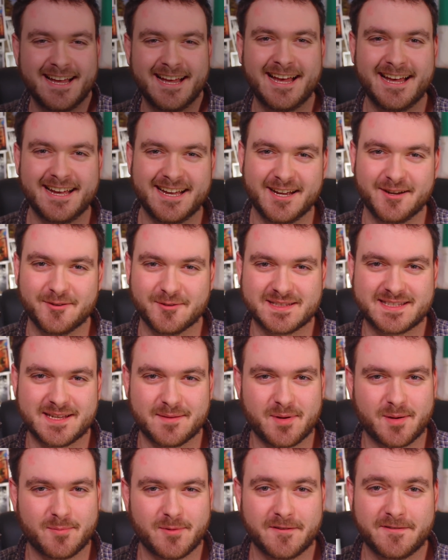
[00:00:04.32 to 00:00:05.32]
Hey, what's
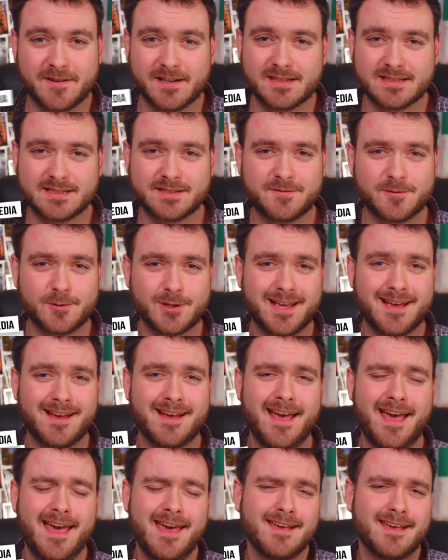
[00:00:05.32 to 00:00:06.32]
up? I'm Rafael di Furia,
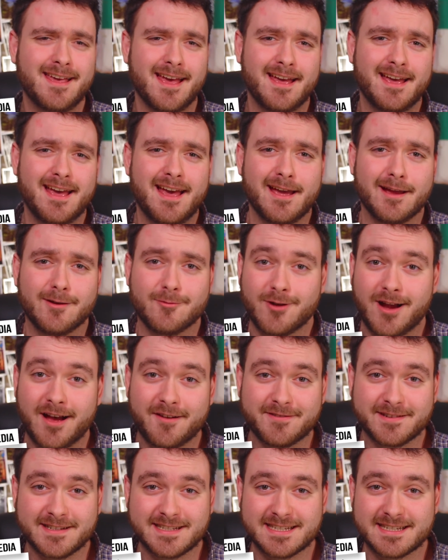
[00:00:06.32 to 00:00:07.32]
aka
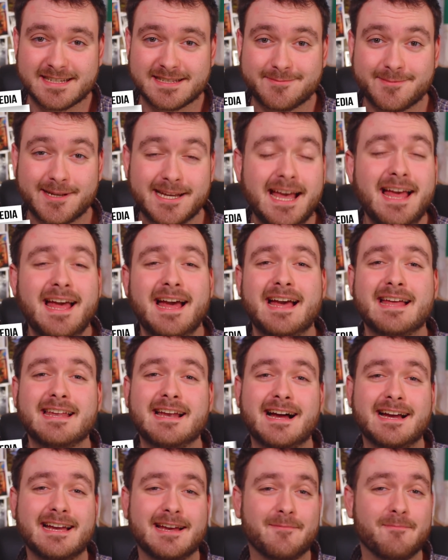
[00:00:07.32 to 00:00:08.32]
Rafi D is me, and
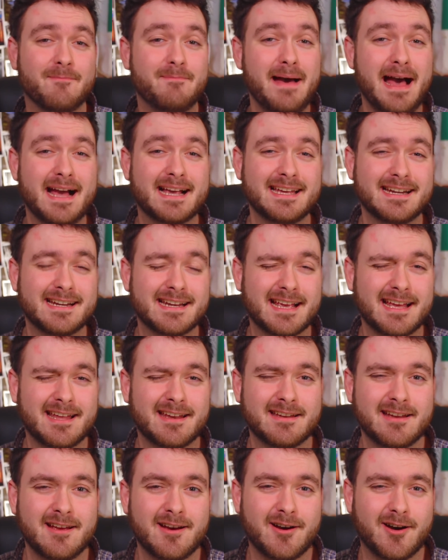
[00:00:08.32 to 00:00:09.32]
I am back at it
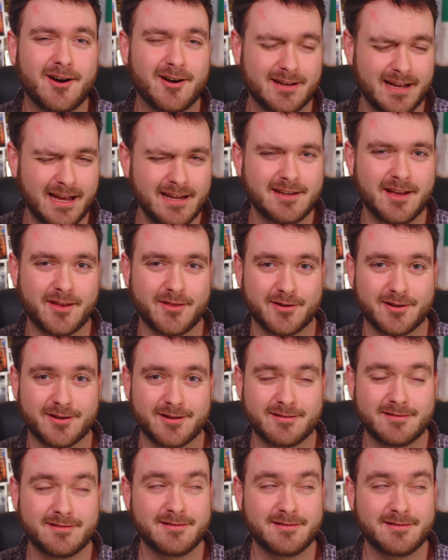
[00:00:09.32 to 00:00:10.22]
again on another